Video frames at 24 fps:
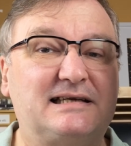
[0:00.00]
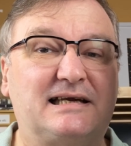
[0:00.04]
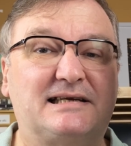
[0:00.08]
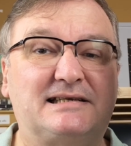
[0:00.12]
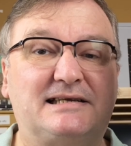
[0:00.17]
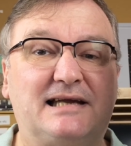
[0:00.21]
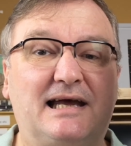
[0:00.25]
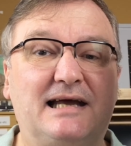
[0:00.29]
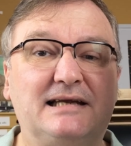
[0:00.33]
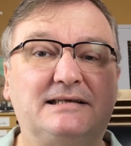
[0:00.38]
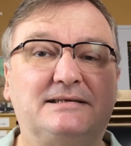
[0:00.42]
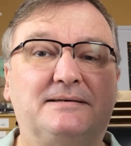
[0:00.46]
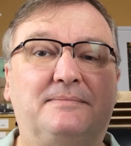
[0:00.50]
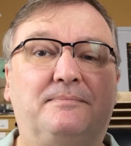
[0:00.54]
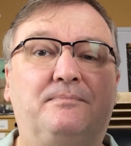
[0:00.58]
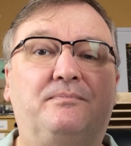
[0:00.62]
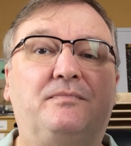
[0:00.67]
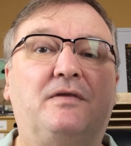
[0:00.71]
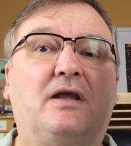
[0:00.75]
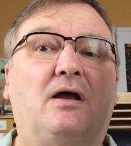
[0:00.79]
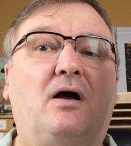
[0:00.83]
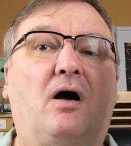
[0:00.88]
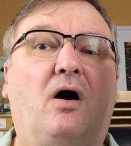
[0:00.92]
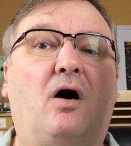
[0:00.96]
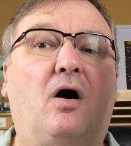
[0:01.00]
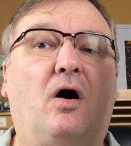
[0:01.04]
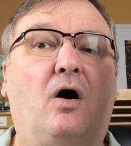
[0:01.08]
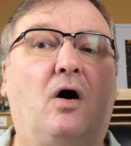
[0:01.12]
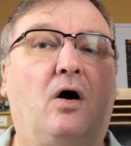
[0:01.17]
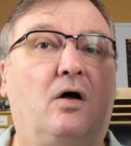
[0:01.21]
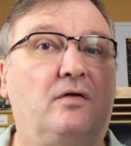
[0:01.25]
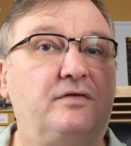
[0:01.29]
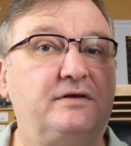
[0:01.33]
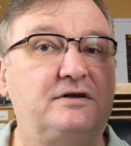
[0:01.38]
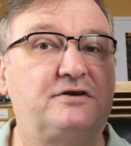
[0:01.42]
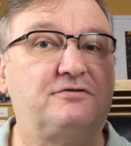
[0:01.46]
I said,
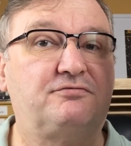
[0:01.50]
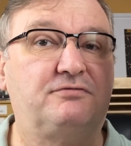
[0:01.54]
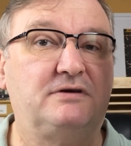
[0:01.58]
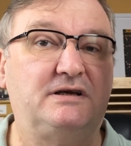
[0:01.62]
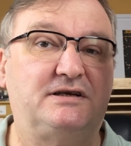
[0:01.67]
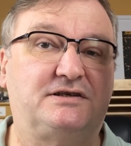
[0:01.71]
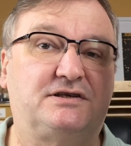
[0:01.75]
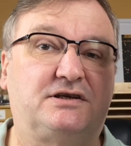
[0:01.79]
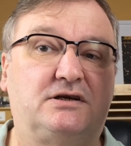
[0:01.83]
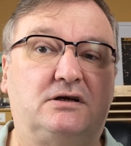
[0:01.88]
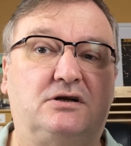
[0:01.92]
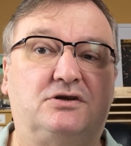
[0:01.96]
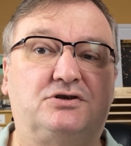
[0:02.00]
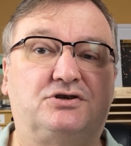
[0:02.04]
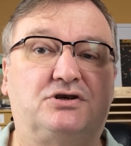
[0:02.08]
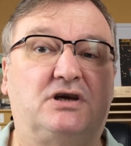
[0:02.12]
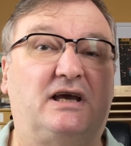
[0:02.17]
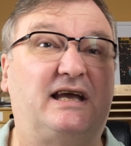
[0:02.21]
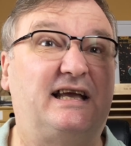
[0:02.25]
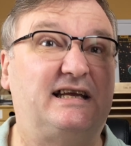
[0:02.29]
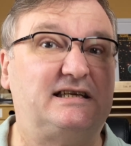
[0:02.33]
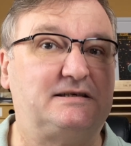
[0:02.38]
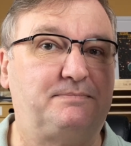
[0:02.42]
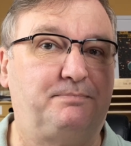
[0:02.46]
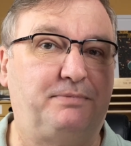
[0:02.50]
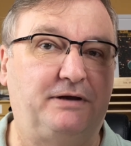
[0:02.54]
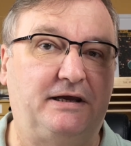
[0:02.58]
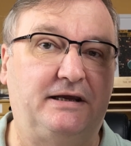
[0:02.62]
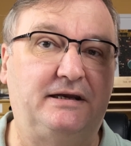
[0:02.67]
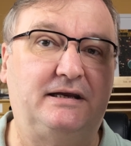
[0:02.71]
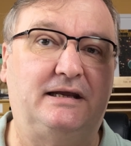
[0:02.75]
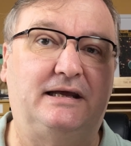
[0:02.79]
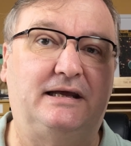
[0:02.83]
all this research, it's been